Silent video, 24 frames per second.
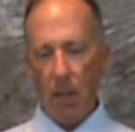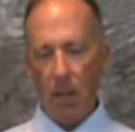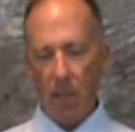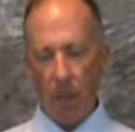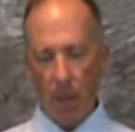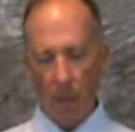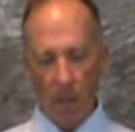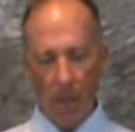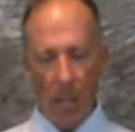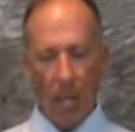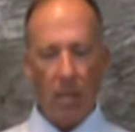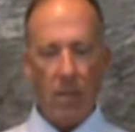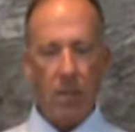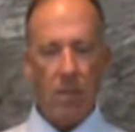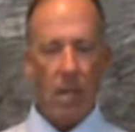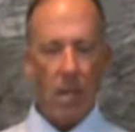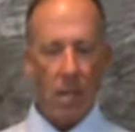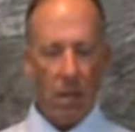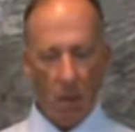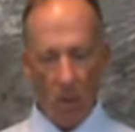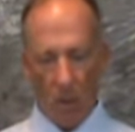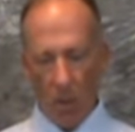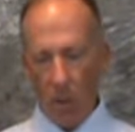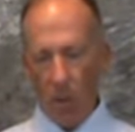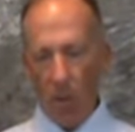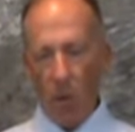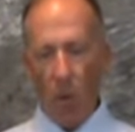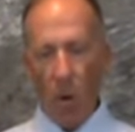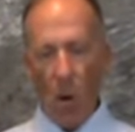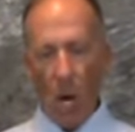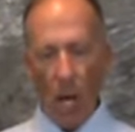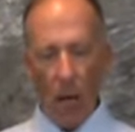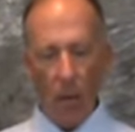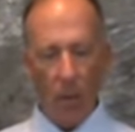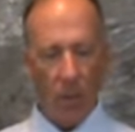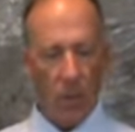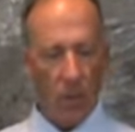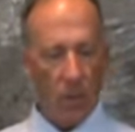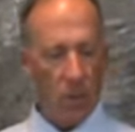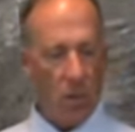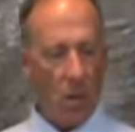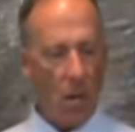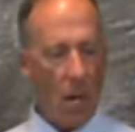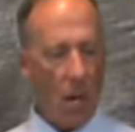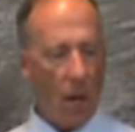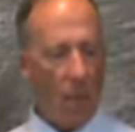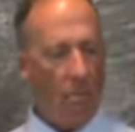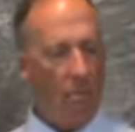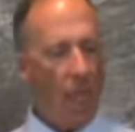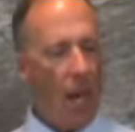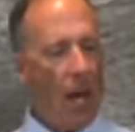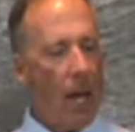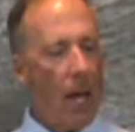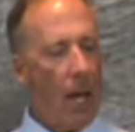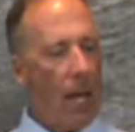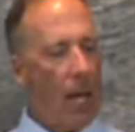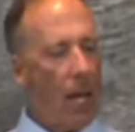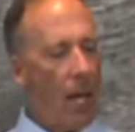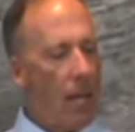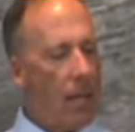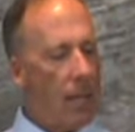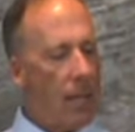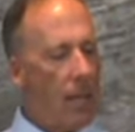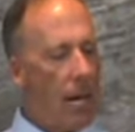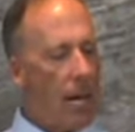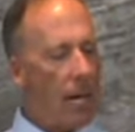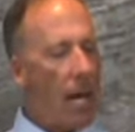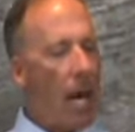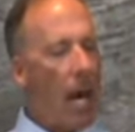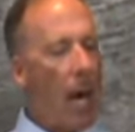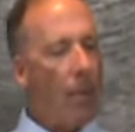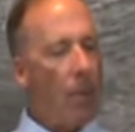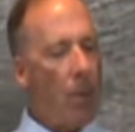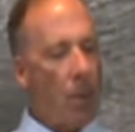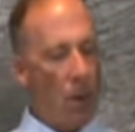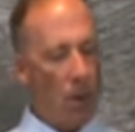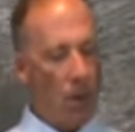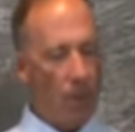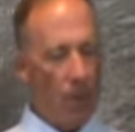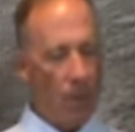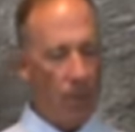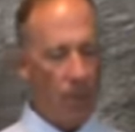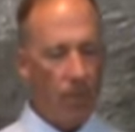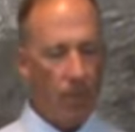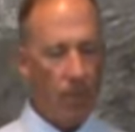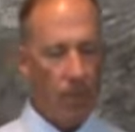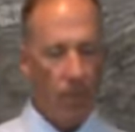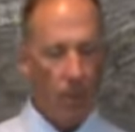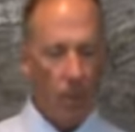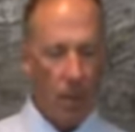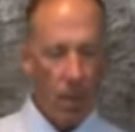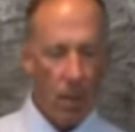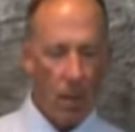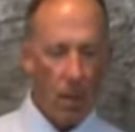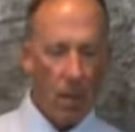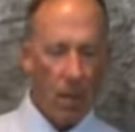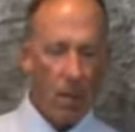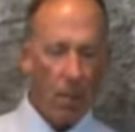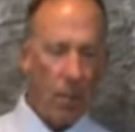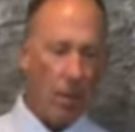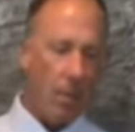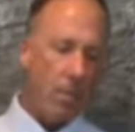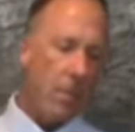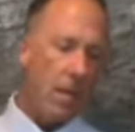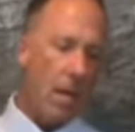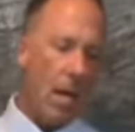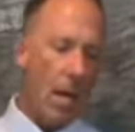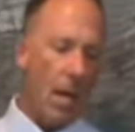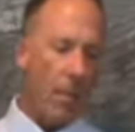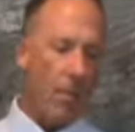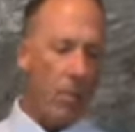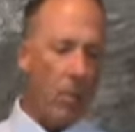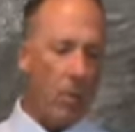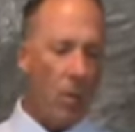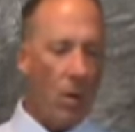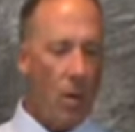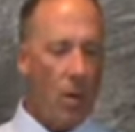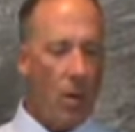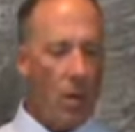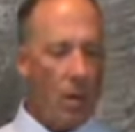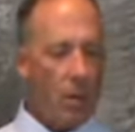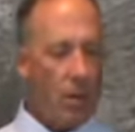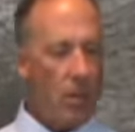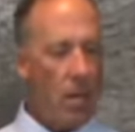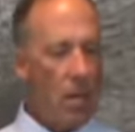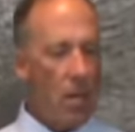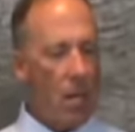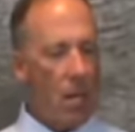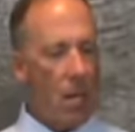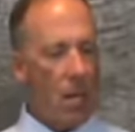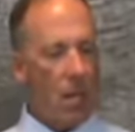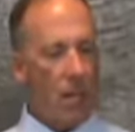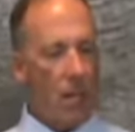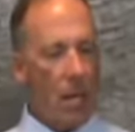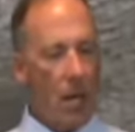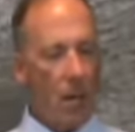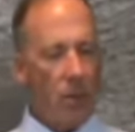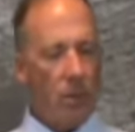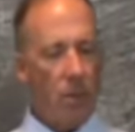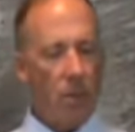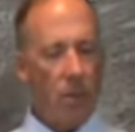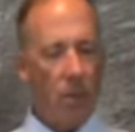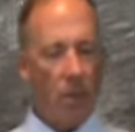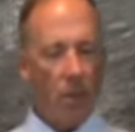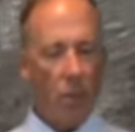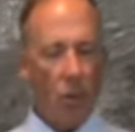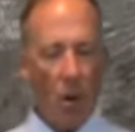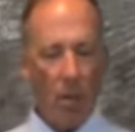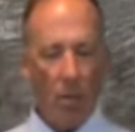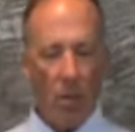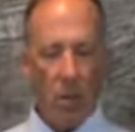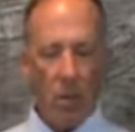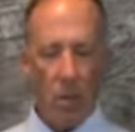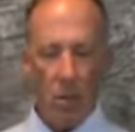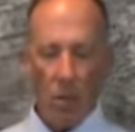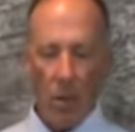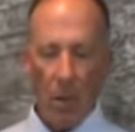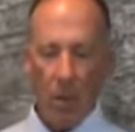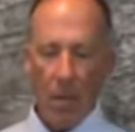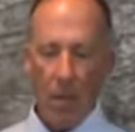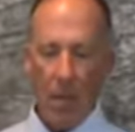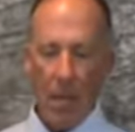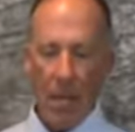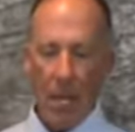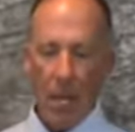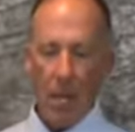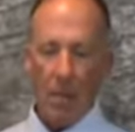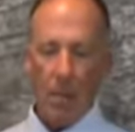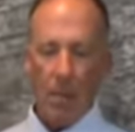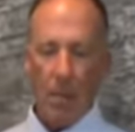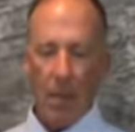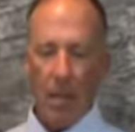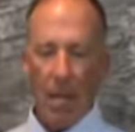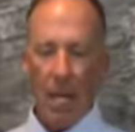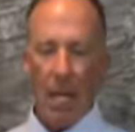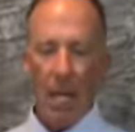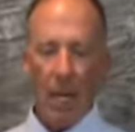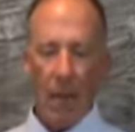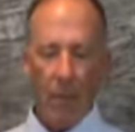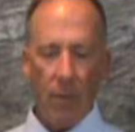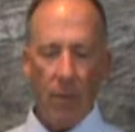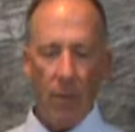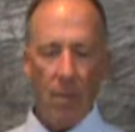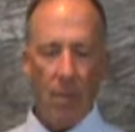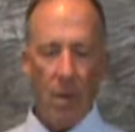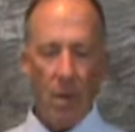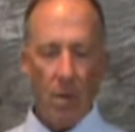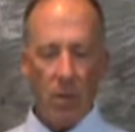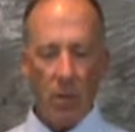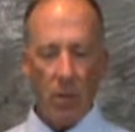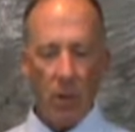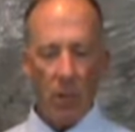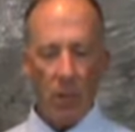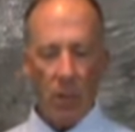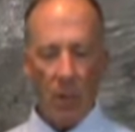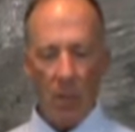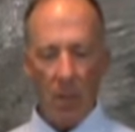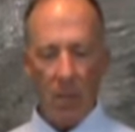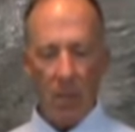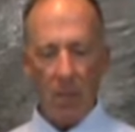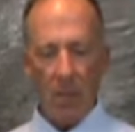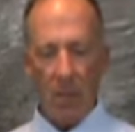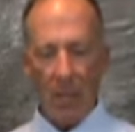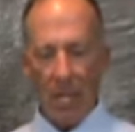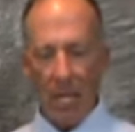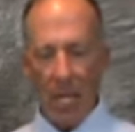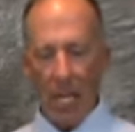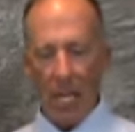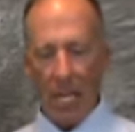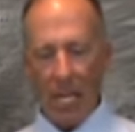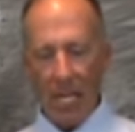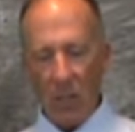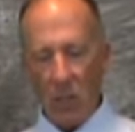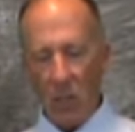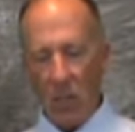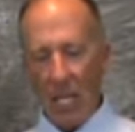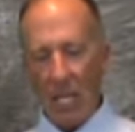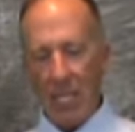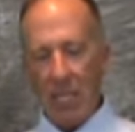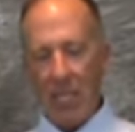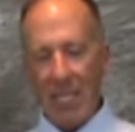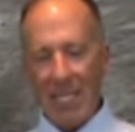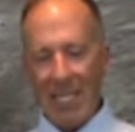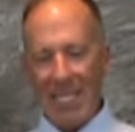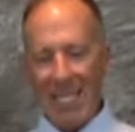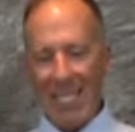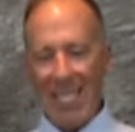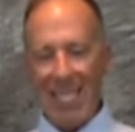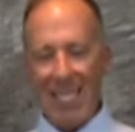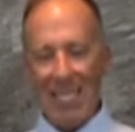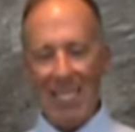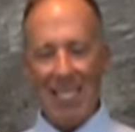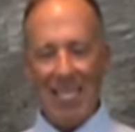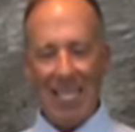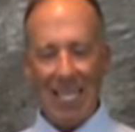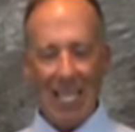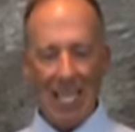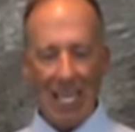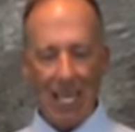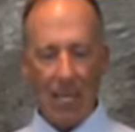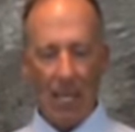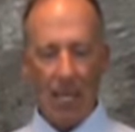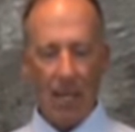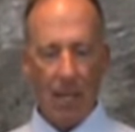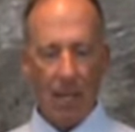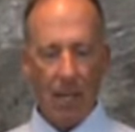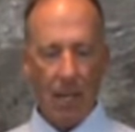and maybe that's it, or you go on with the song. Da capo, from top. Well, know this. Tells the performer to repeat playing of the music from its beginning. So that's the DC.